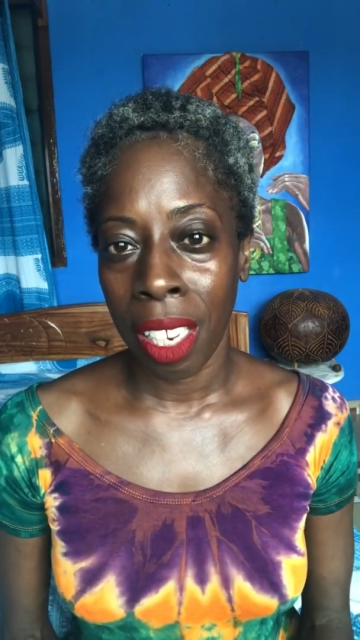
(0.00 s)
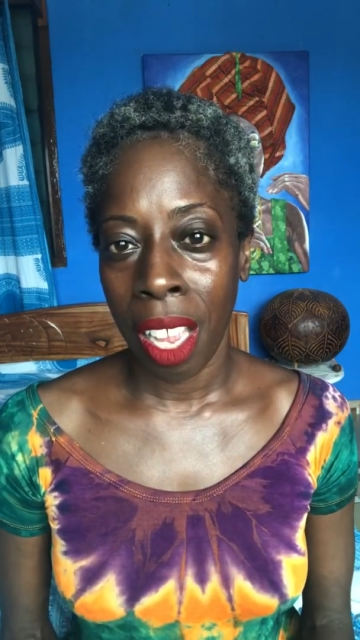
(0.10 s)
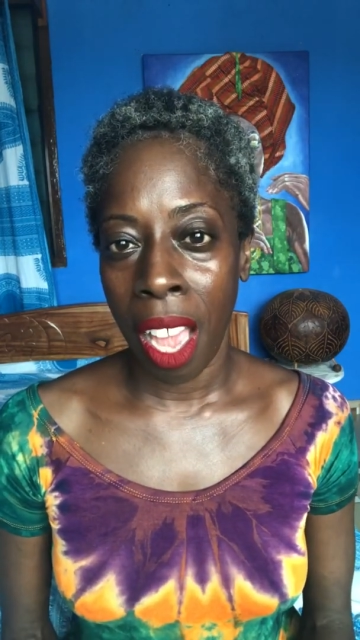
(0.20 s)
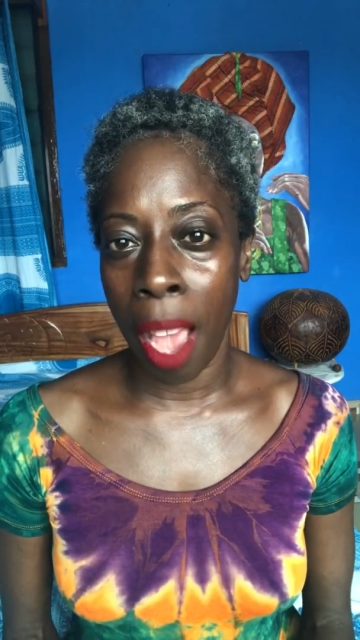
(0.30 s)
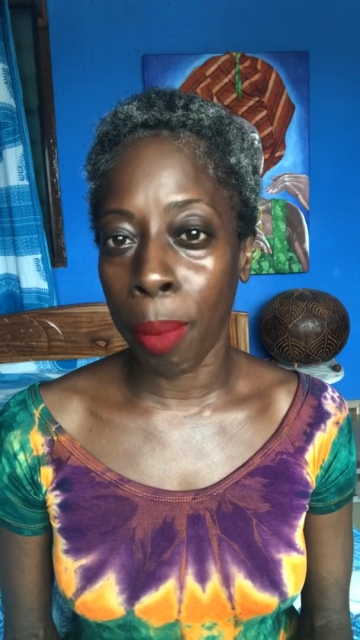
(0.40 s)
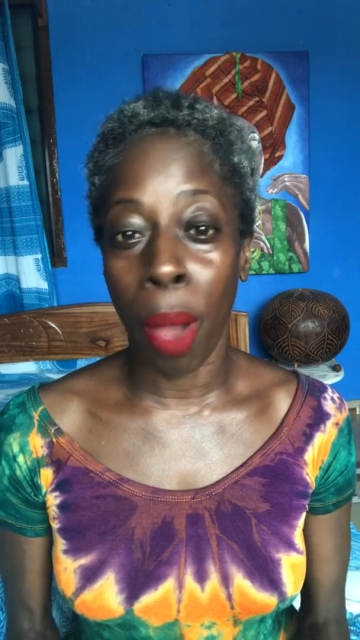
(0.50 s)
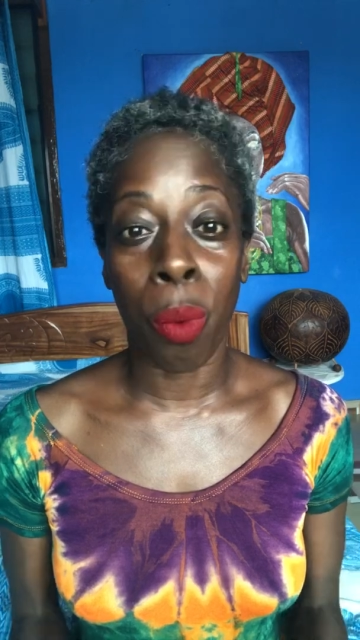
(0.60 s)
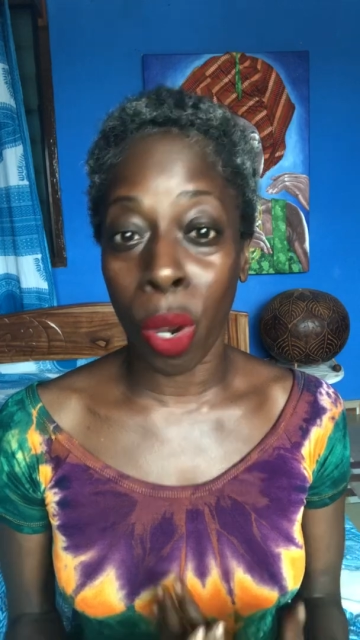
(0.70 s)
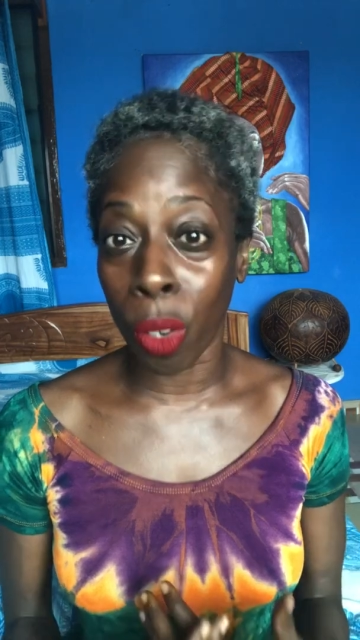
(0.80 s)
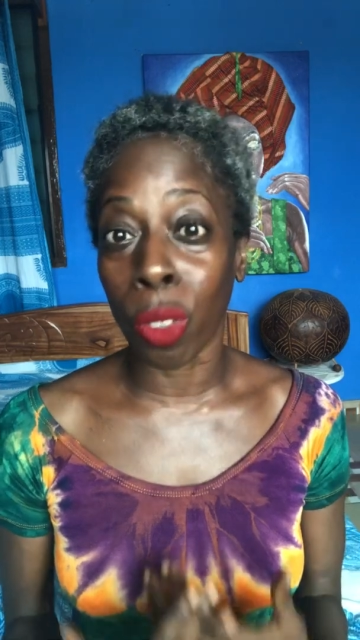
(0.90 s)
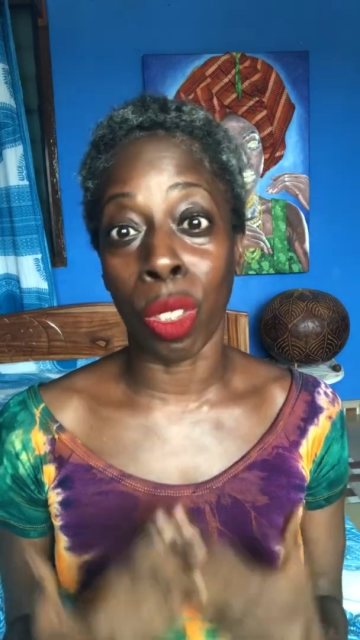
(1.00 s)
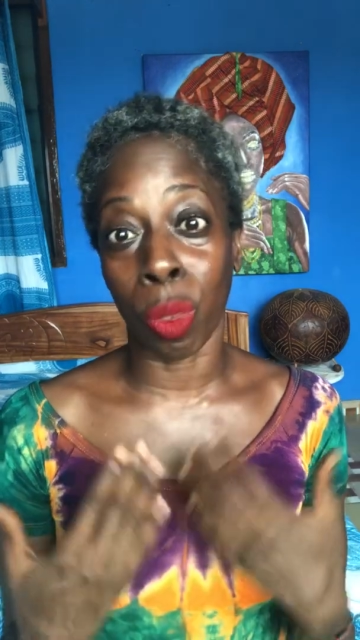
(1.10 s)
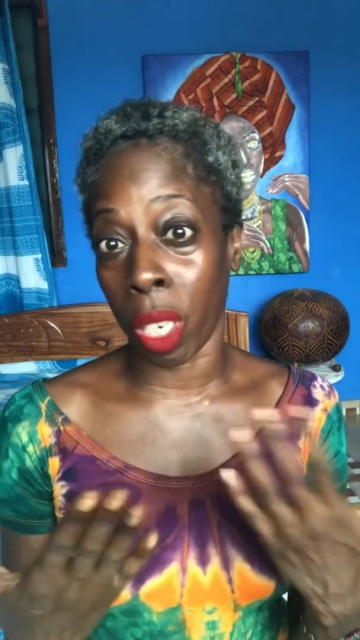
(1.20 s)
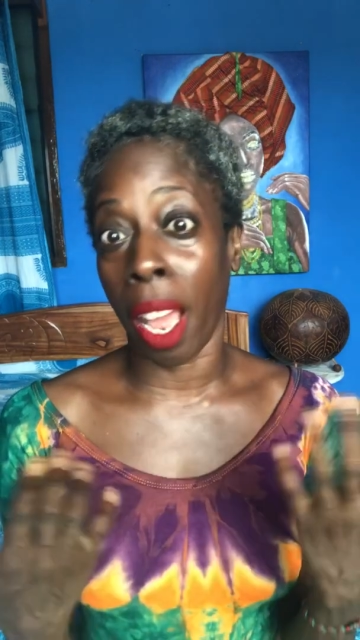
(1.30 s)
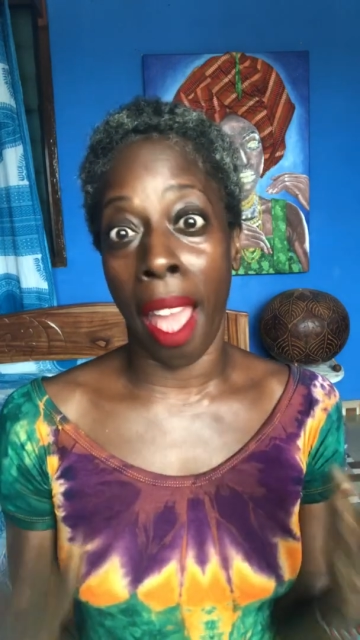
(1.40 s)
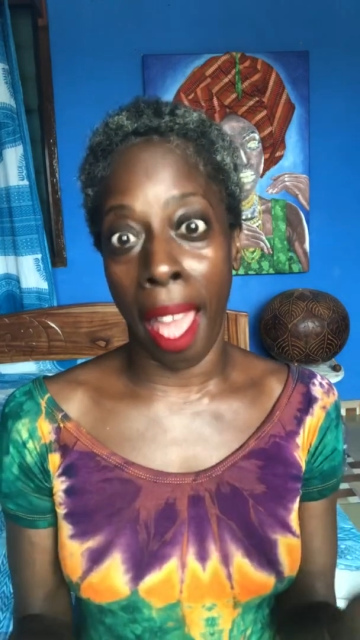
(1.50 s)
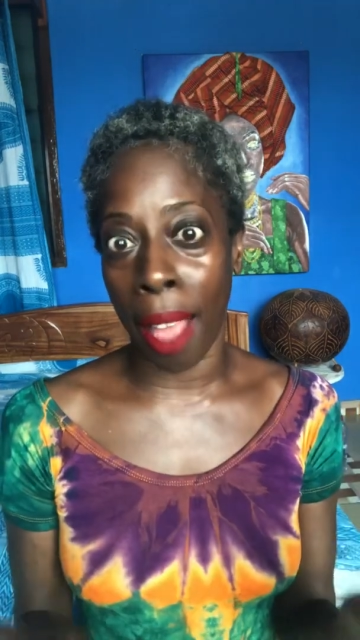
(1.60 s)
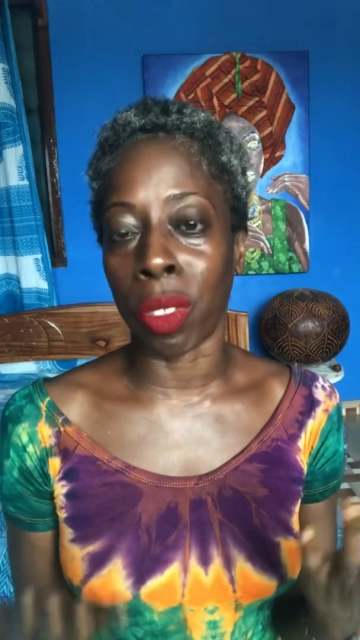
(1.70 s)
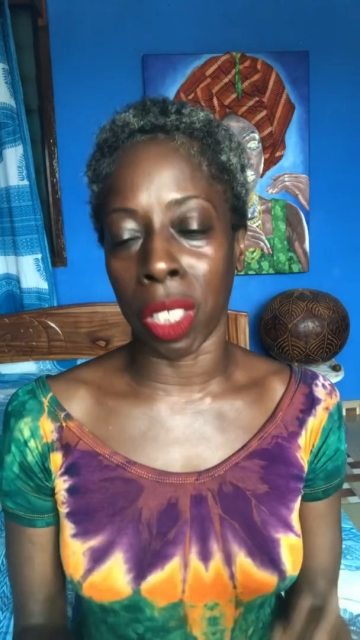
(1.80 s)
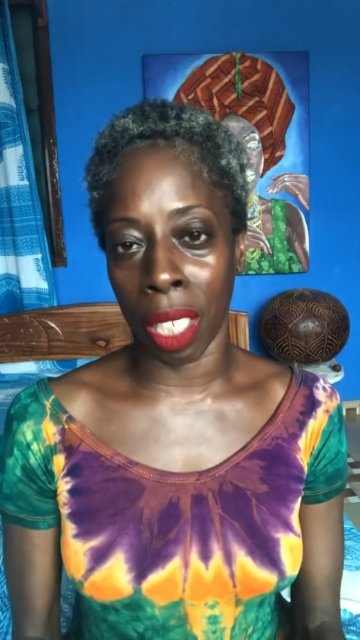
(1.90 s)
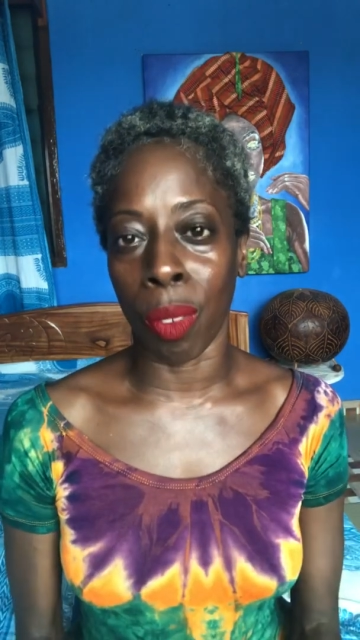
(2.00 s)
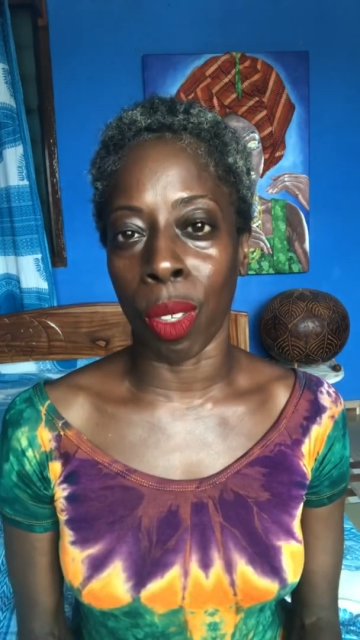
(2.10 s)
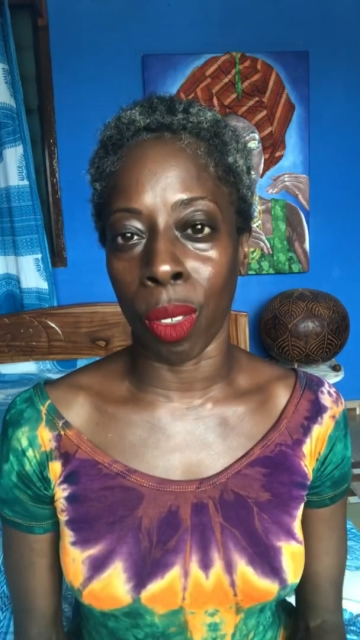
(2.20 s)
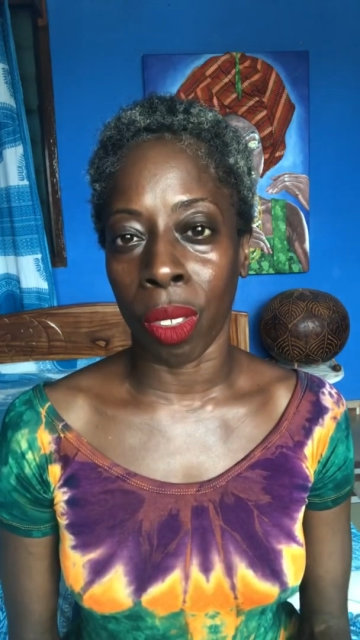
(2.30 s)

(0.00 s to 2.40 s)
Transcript: And my words is what I have to give you.